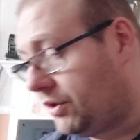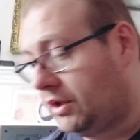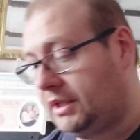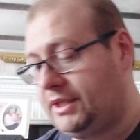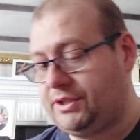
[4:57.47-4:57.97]
but
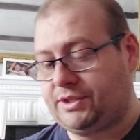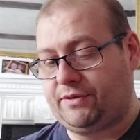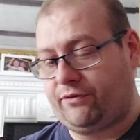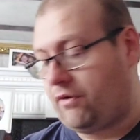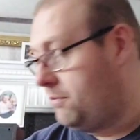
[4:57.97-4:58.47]
not
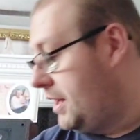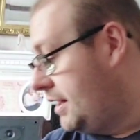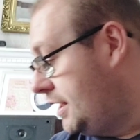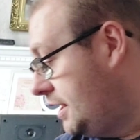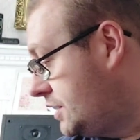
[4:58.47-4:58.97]
least, from
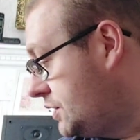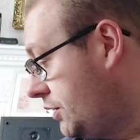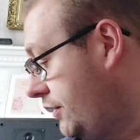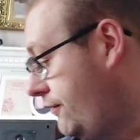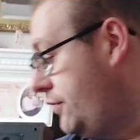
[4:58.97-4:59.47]
my
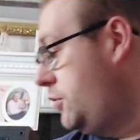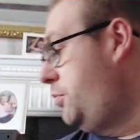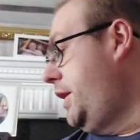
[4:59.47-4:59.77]
Toyfu